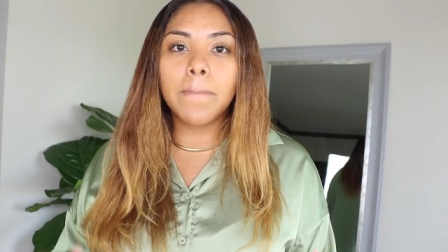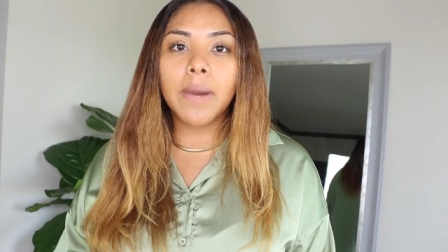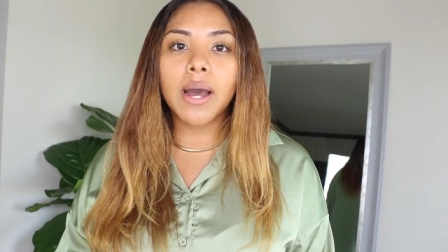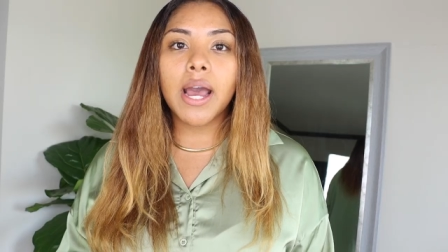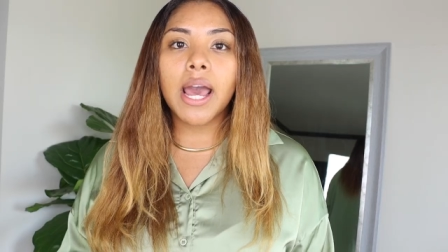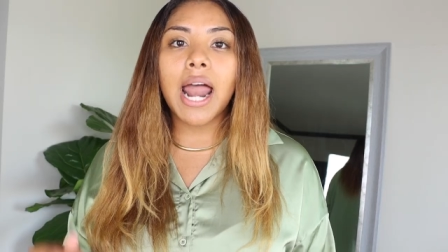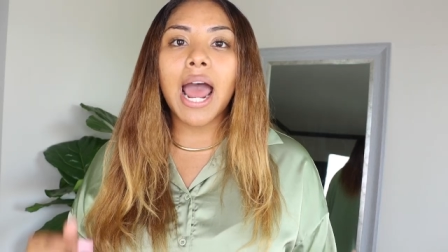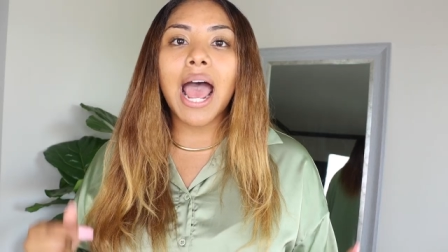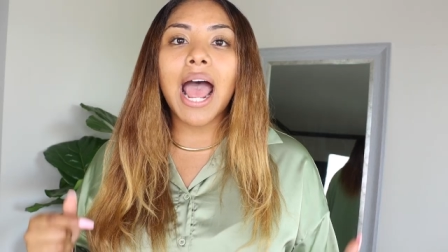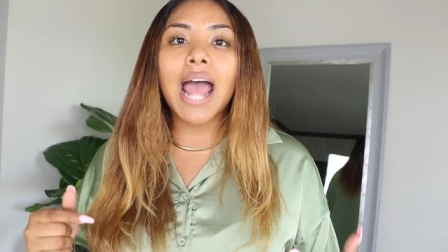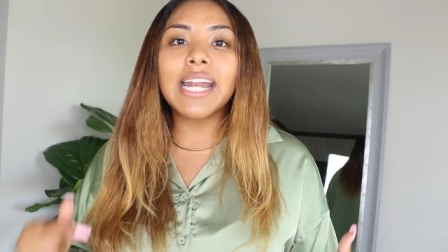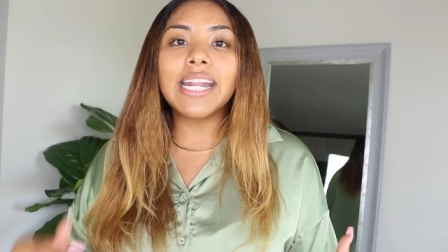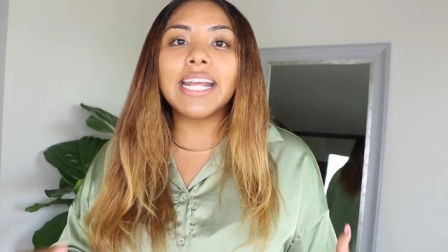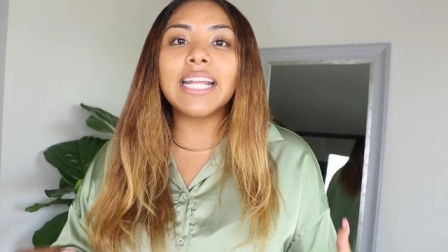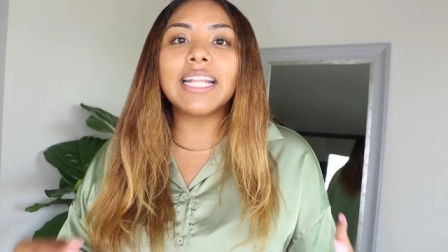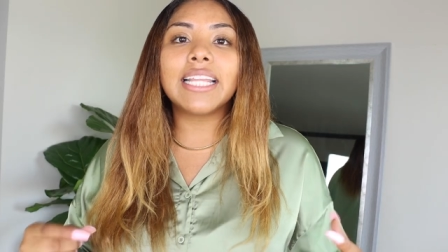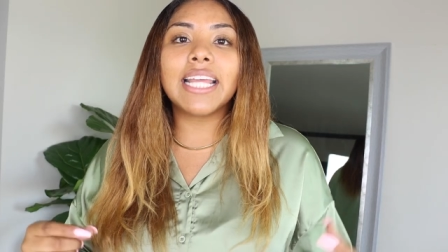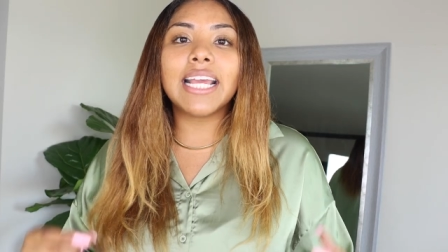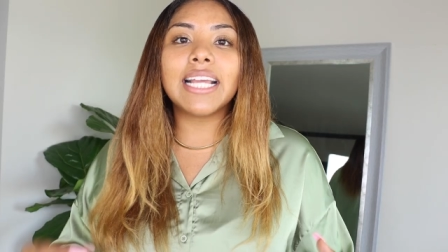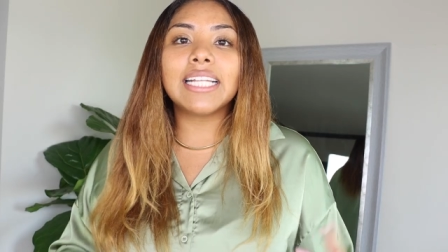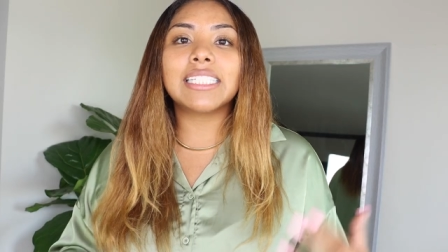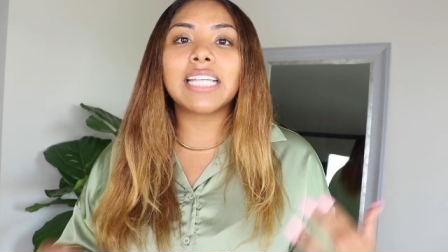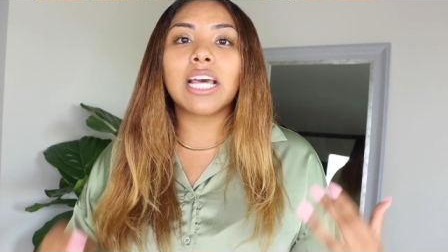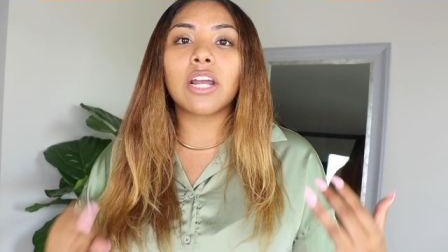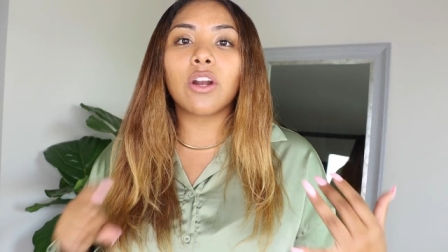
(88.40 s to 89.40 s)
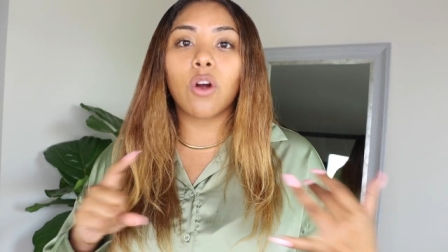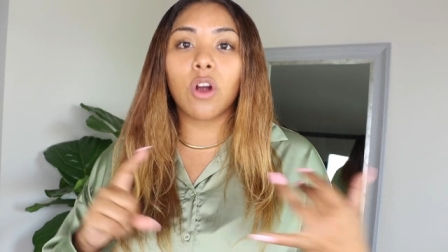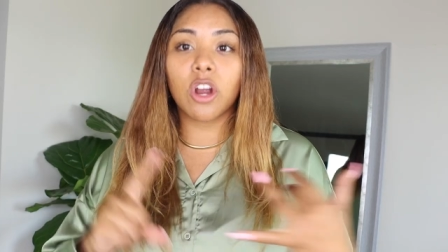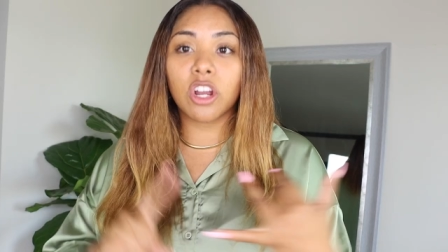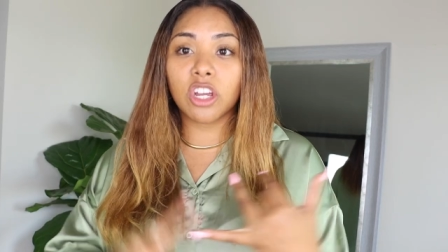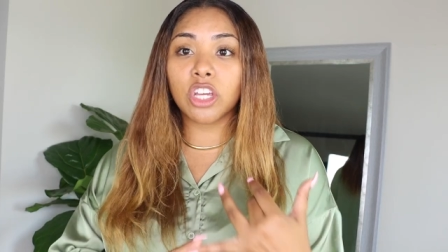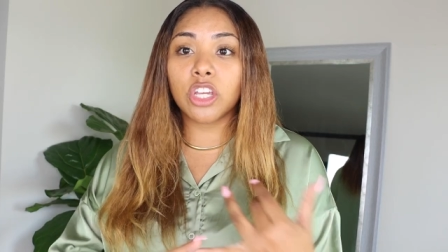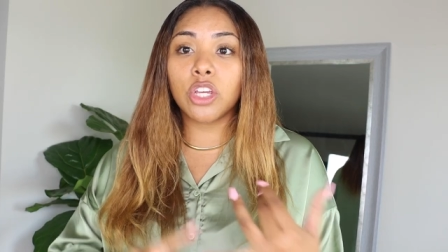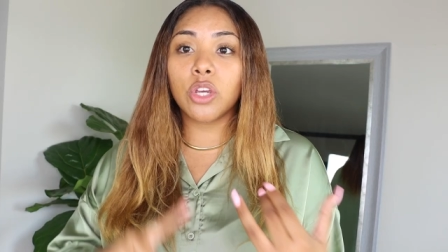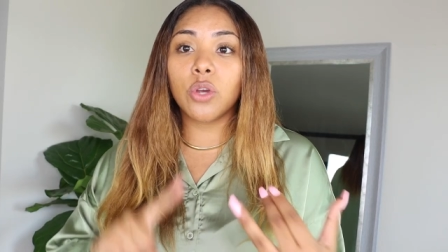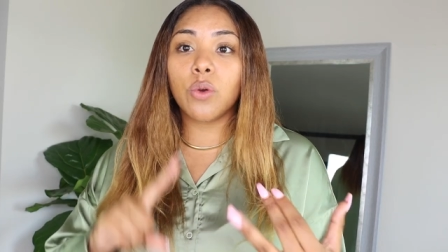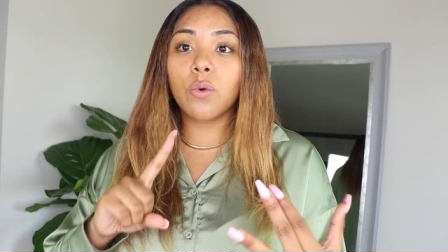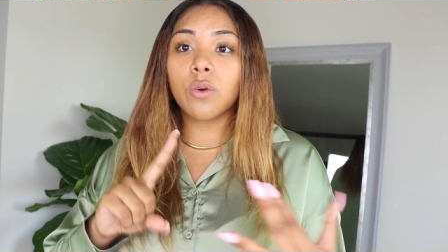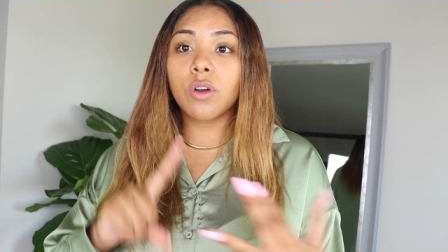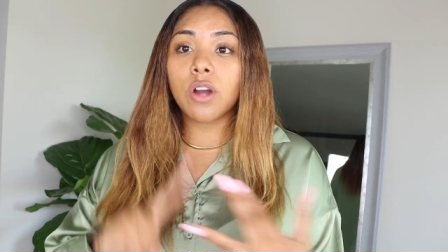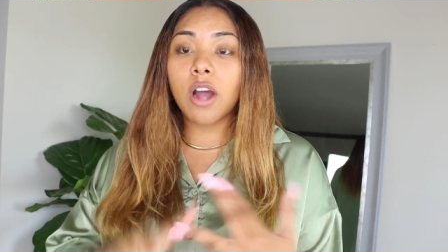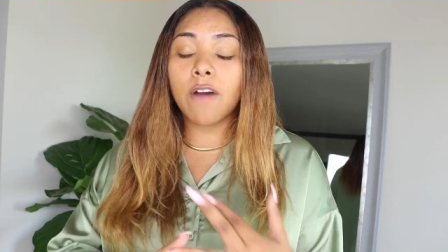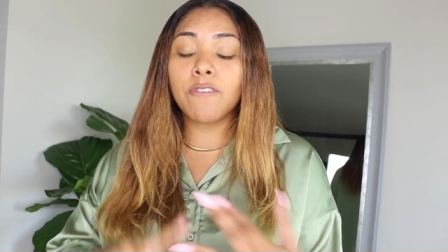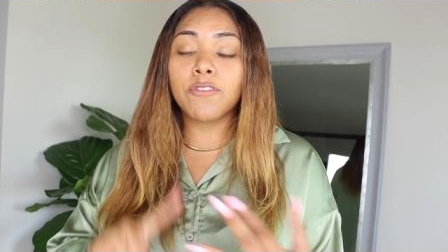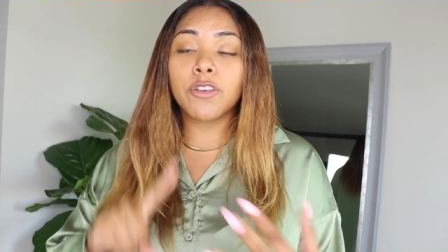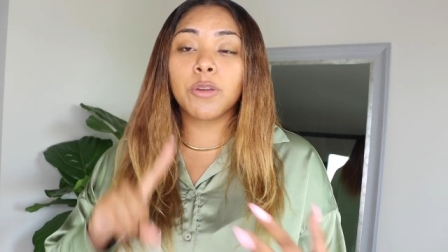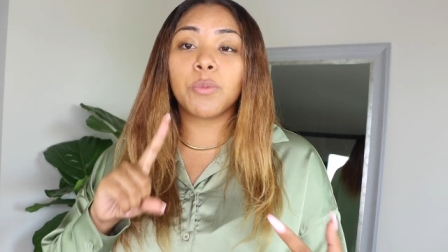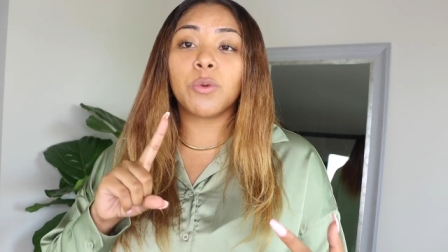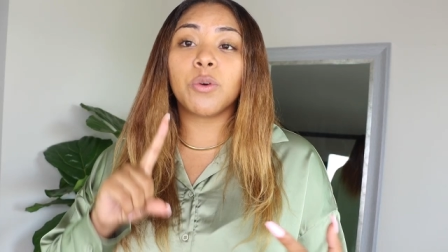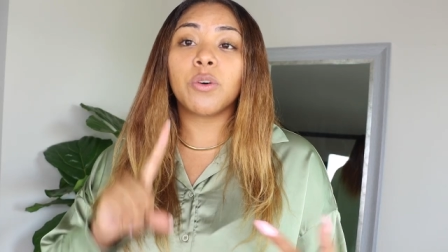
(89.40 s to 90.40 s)
but I need things that are cute,
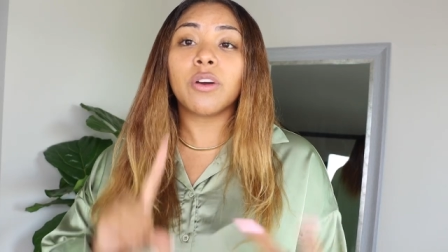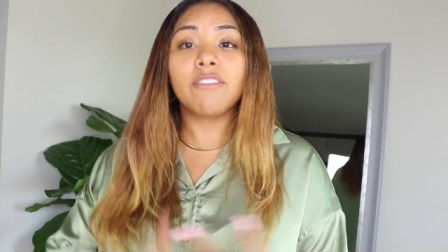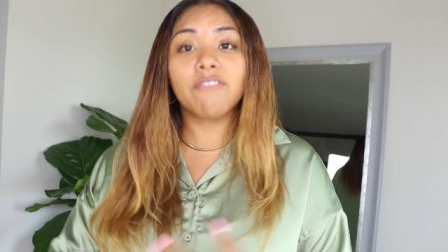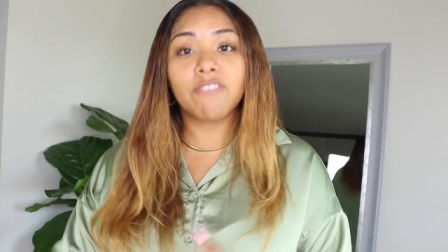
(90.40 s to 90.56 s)
comfortable,